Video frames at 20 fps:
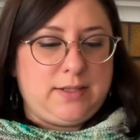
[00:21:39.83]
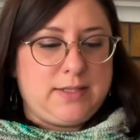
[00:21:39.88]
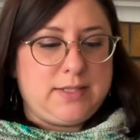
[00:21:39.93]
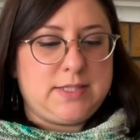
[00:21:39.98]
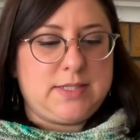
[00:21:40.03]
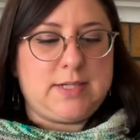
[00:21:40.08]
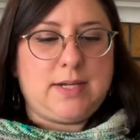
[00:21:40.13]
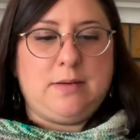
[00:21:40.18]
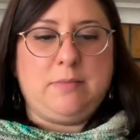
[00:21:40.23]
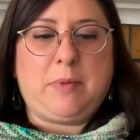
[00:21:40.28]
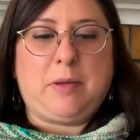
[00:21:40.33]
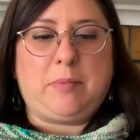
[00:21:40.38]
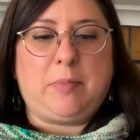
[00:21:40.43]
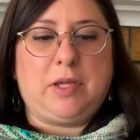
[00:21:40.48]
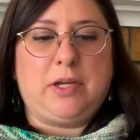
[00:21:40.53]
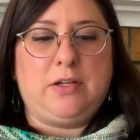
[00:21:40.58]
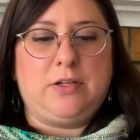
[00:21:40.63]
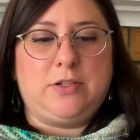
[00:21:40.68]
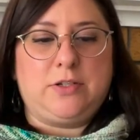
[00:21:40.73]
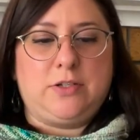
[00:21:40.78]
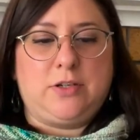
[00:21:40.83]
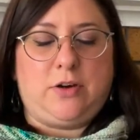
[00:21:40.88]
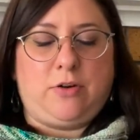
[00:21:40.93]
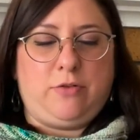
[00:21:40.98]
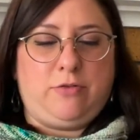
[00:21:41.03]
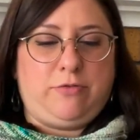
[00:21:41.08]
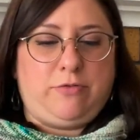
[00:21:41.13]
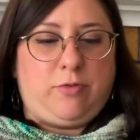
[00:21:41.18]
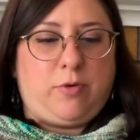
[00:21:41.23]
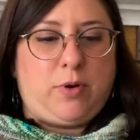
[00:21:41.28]
this time I'm gonna go
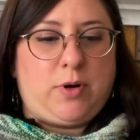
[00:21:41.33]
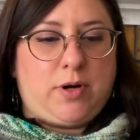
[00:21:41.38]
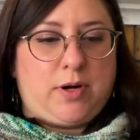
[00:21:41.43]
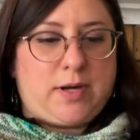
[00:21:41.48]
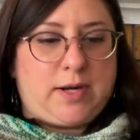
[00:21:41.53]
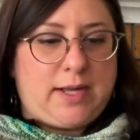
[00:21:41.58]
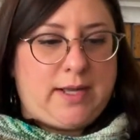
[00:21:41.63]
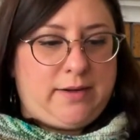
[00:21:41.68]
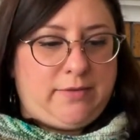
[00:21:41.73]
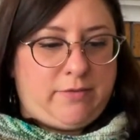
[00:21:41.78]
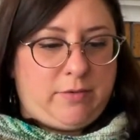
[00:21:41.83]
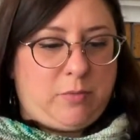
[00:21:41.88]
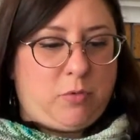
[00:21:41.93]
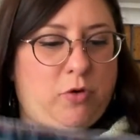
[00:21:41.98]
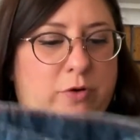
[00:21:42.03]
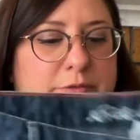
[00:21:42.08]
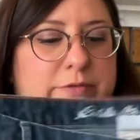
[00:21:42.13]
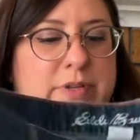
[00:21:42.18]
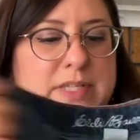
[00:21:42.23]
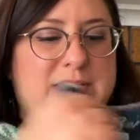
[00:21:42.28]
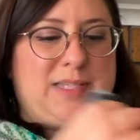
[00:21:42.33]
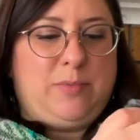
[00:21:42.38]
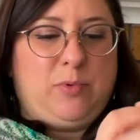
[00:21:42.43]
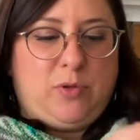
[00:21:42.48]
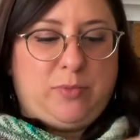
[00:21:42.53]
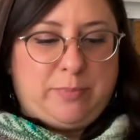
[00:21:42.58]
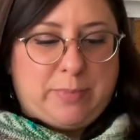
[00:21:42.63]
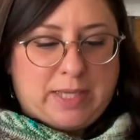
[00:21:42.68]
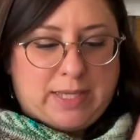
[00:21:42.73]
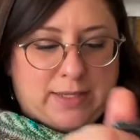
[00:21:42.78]
for kind of a more
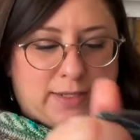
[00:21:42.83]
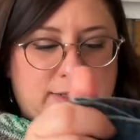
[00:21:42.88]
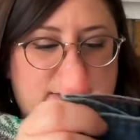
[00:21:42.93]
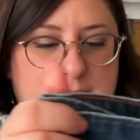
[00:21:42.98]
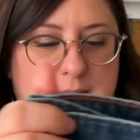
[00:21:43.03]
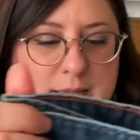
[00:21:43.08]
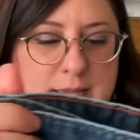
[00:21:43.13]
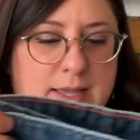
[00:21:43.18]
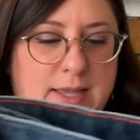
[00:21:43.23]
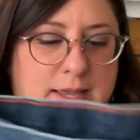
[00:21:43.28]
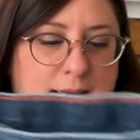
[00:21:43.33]
visible mend.